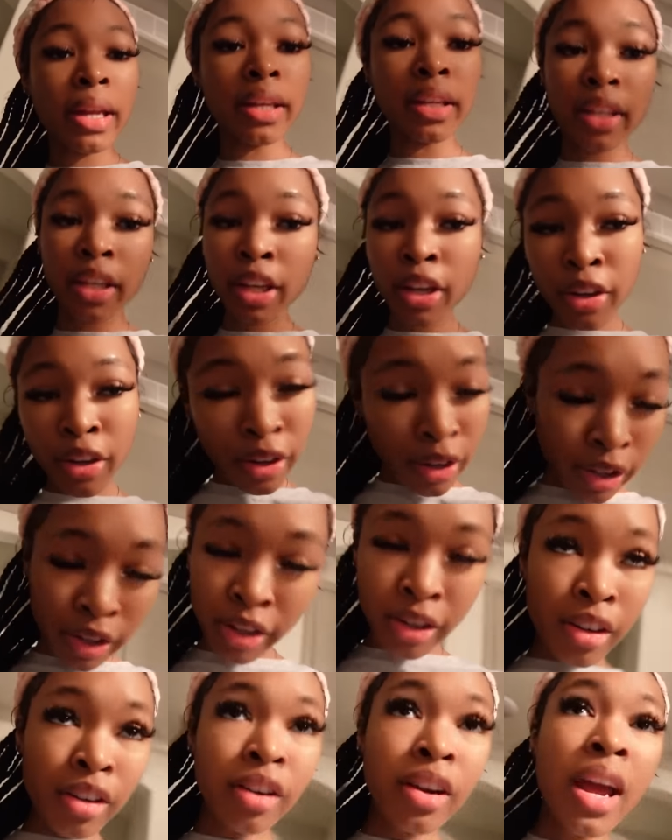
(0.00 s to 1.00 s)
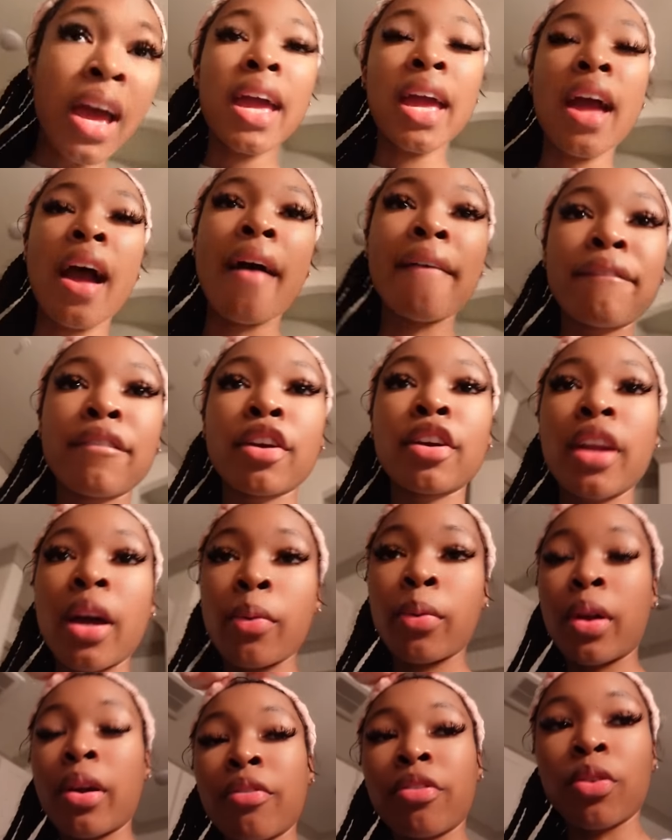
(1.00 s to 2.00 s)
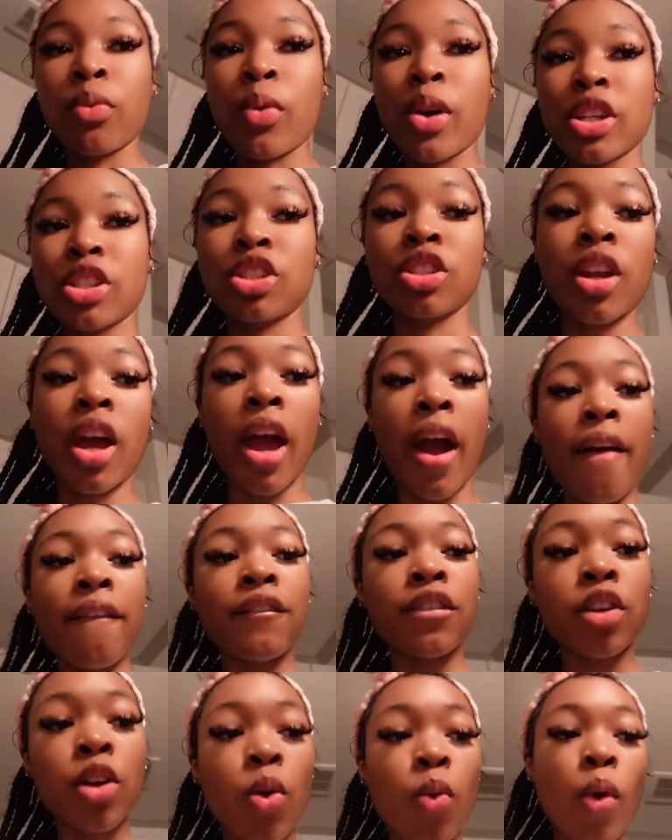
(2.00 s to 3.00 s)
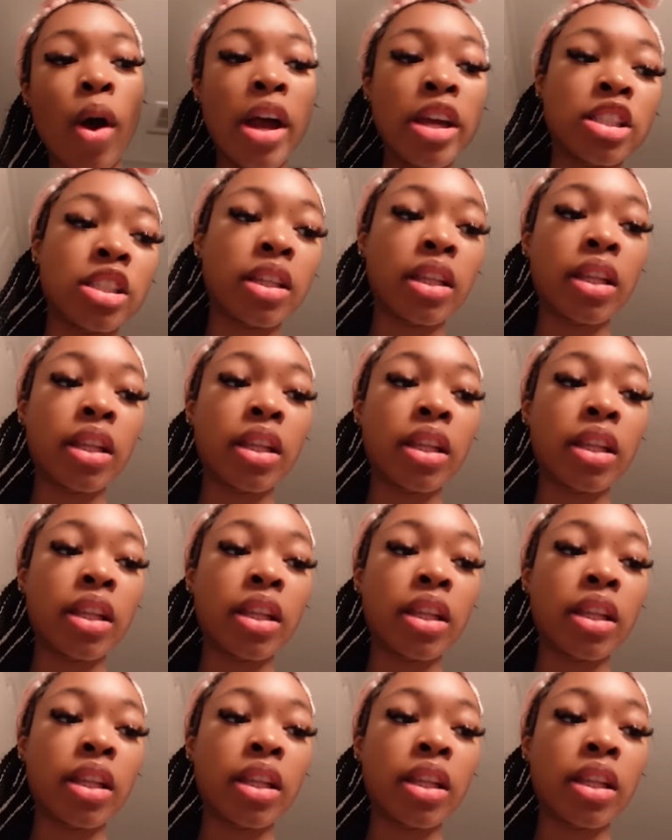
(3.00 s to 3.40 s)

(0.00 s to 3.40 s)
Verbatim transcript: dinner. And I figured out what I'm gonna watch tonight. I'm gonna watch